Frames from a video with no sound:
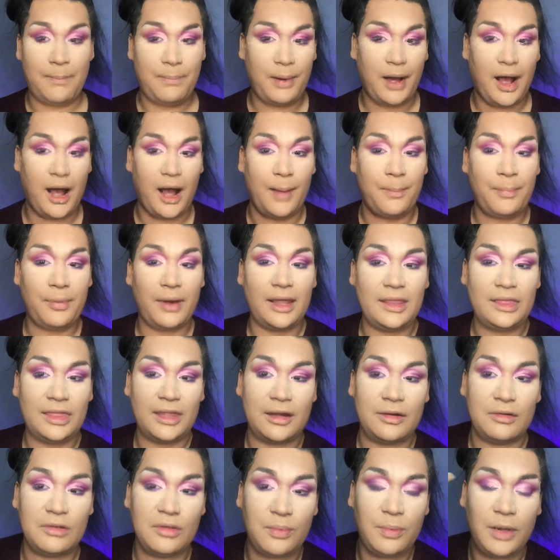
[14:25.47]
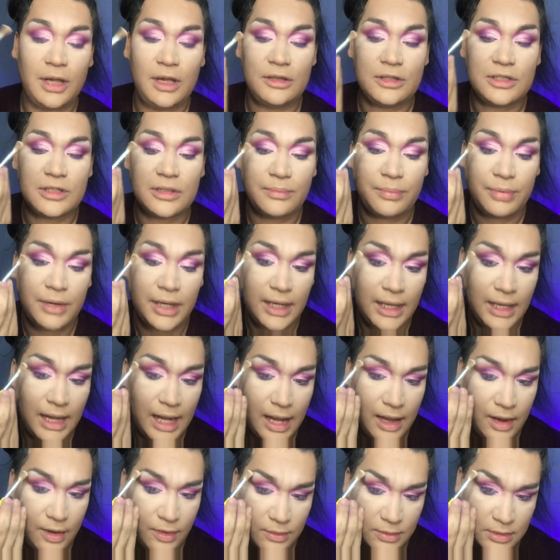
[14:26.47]
pop right there as well to bring it
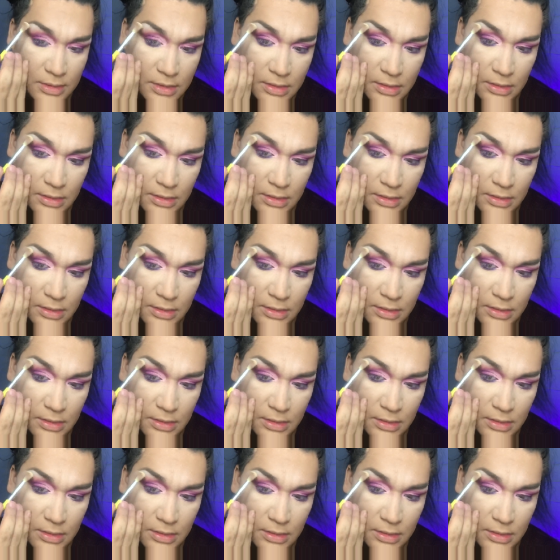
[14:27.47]
out.